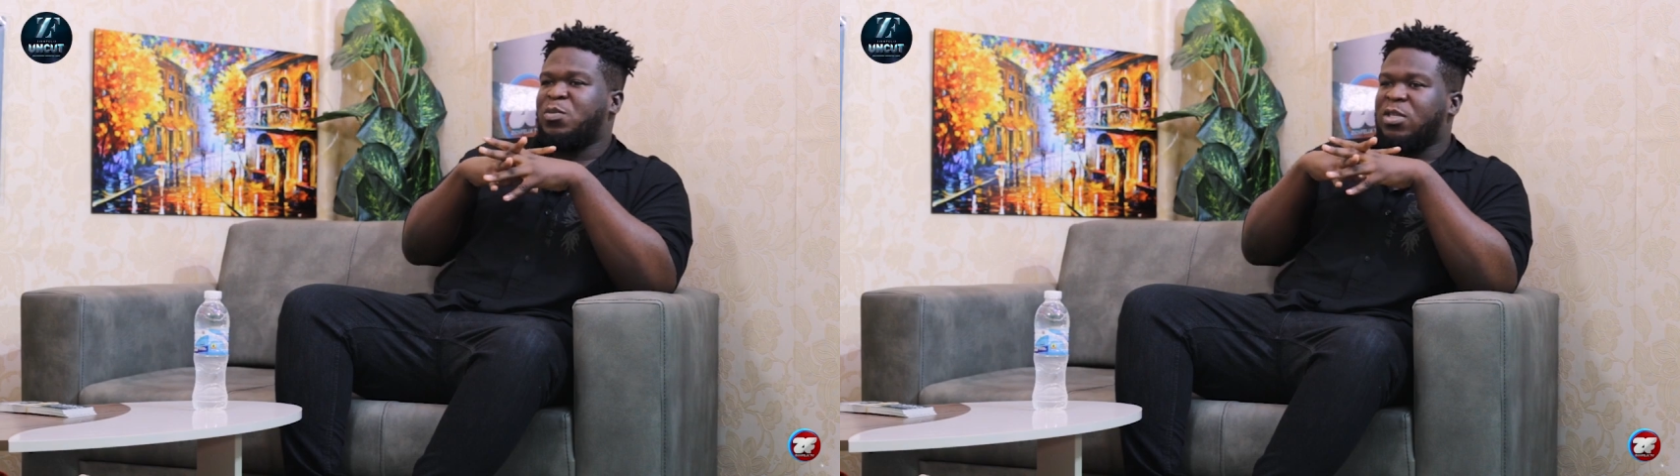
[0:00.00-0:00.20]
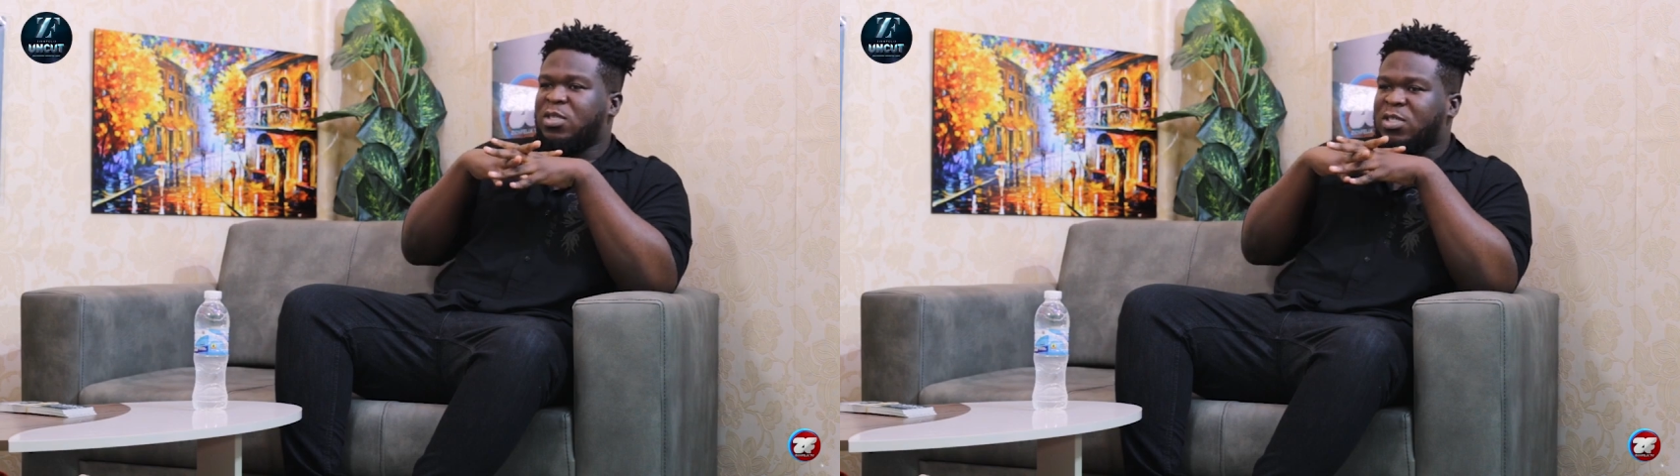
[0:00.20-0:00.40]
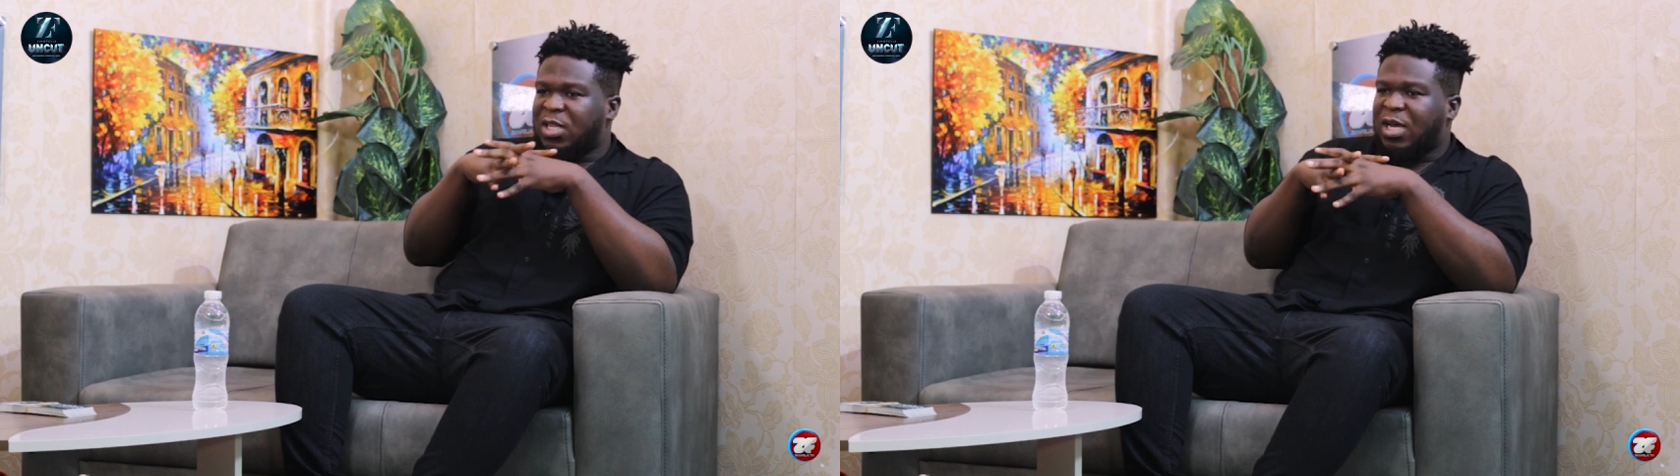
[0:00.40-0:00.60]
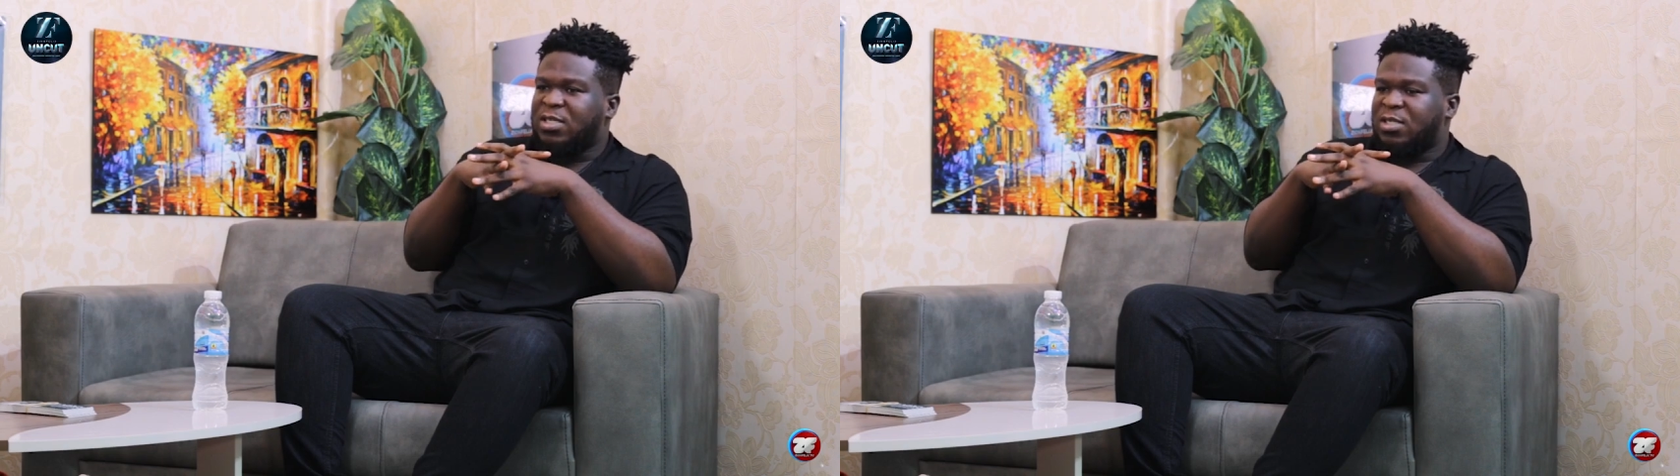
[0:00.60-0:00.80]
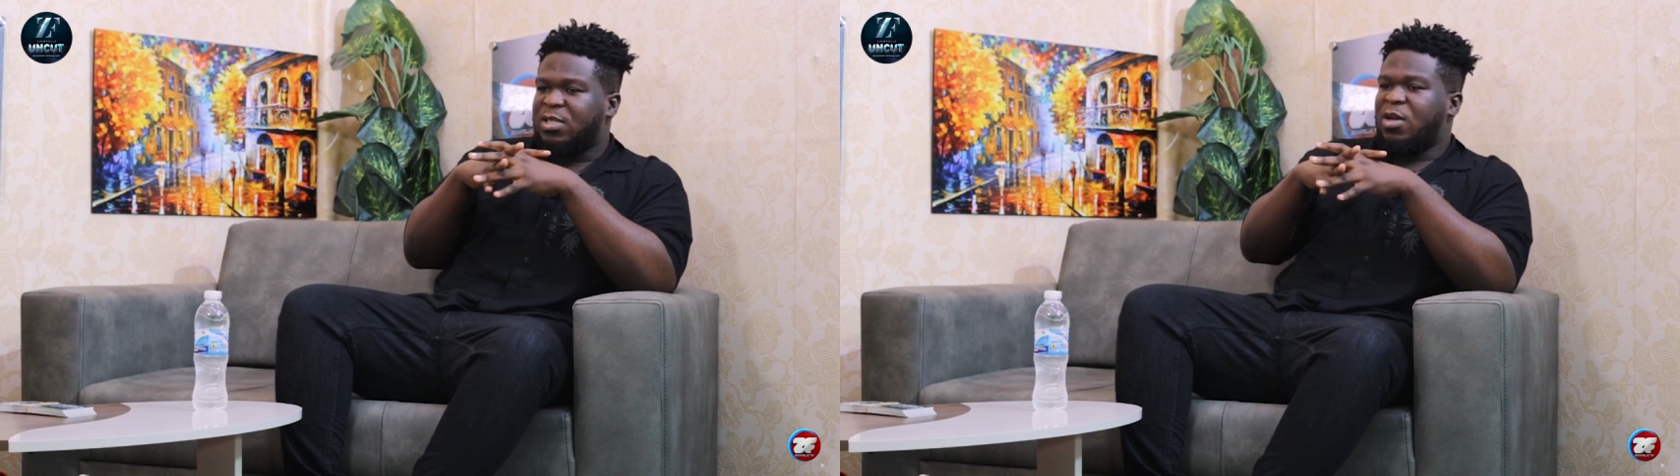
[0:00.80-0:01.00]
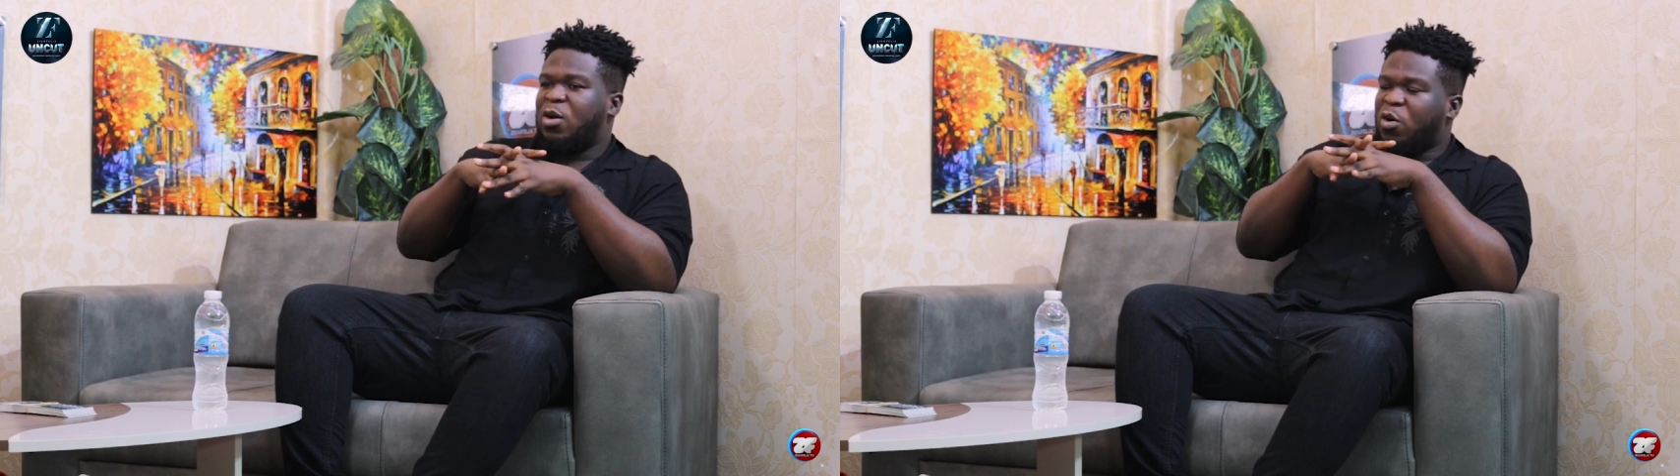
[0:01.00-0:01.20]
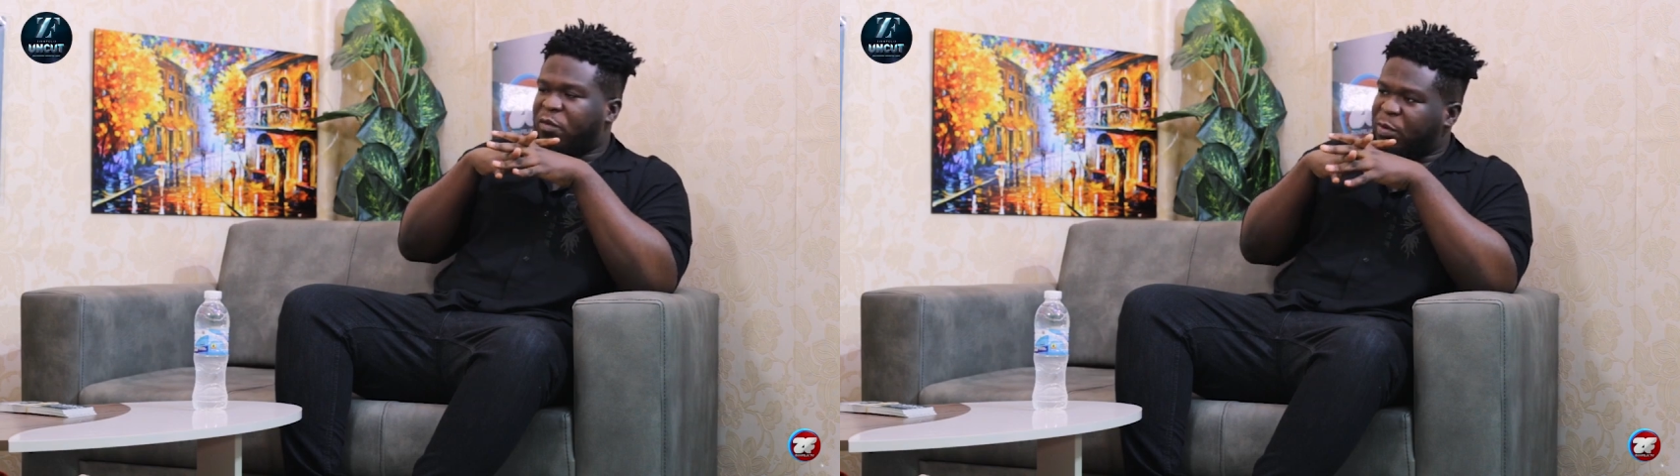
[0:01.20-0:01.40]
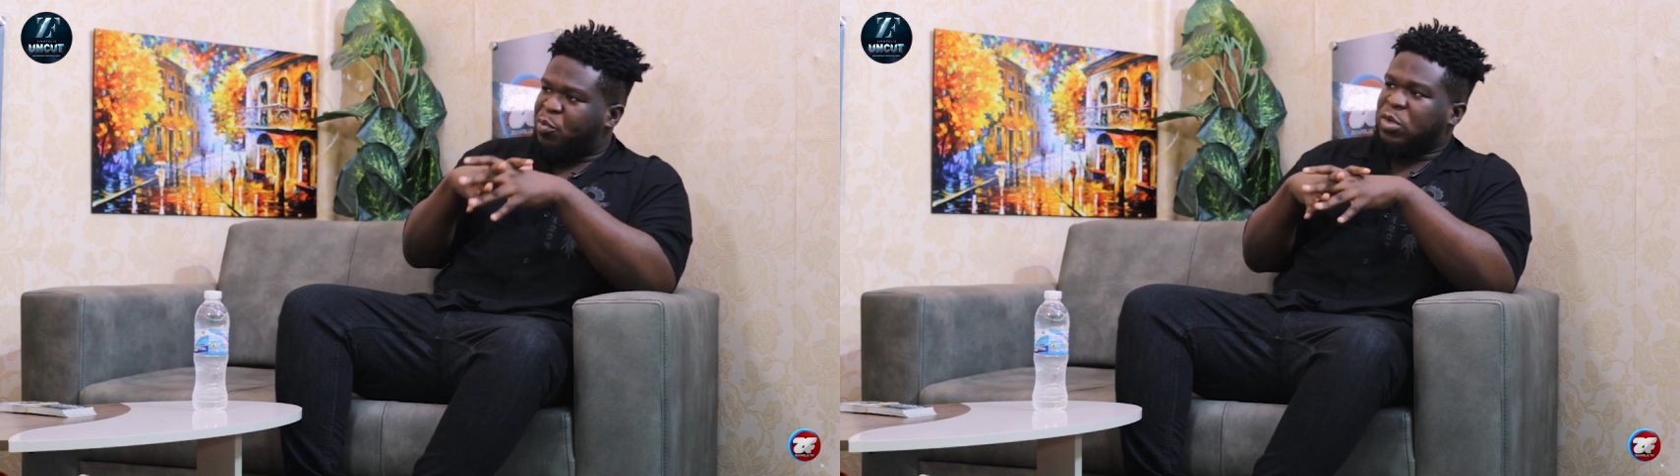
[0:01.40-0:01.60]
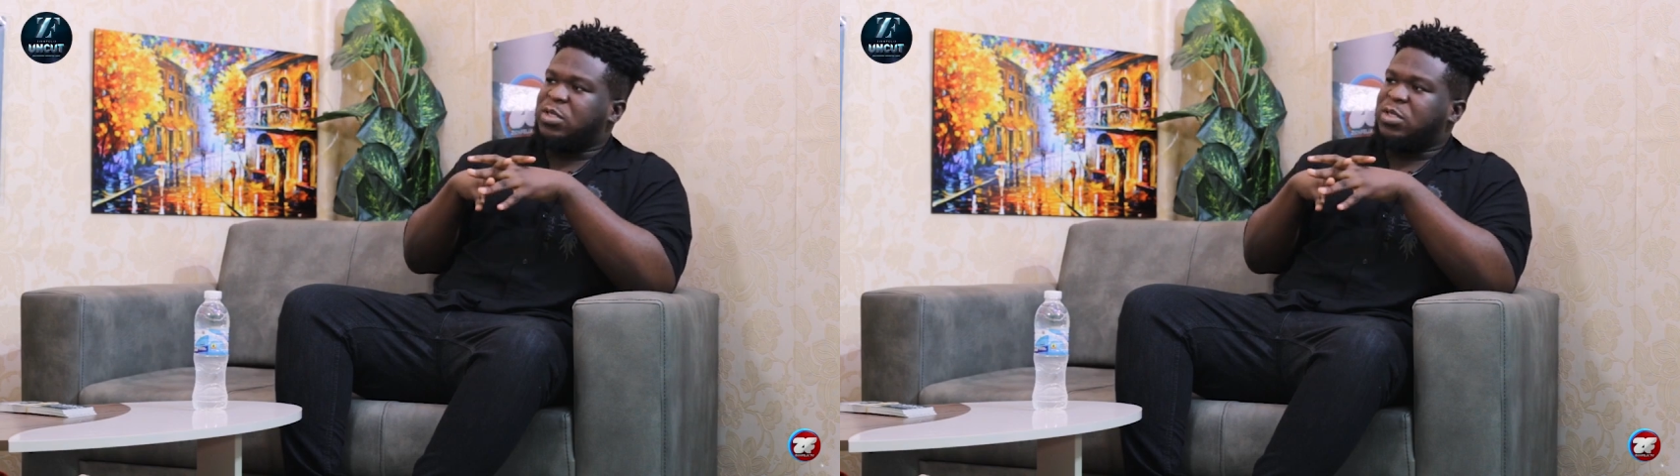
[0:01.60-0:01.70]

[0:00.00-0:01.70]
to be the start of a